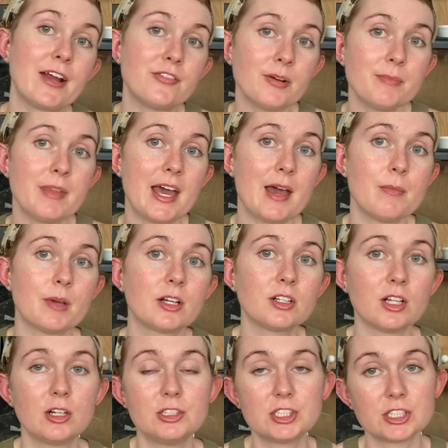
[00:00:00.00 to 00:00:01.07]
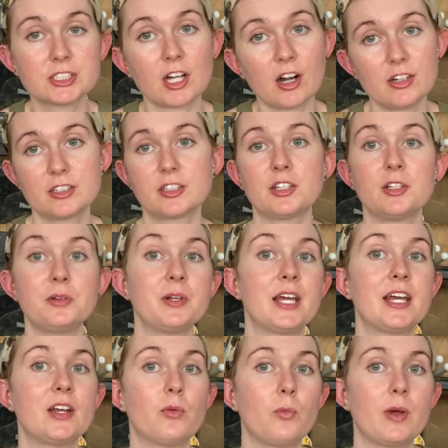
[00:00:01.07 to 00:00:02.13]
from them, enclosures are
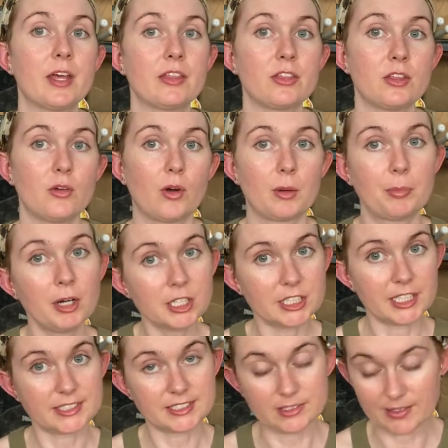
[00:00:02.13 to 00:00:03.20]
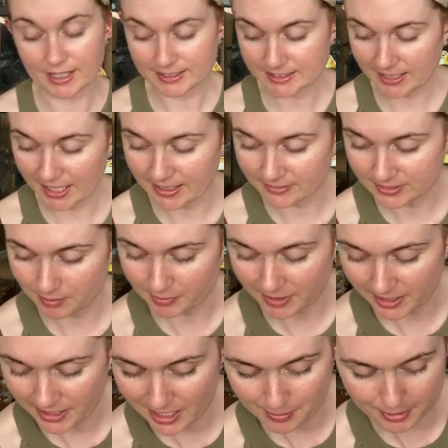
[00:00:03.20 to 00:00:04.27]
included with your purchase. So that's kind of
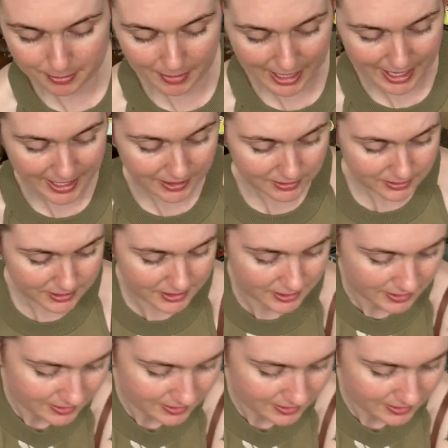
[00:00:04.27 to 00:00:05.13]
something to keep in mind.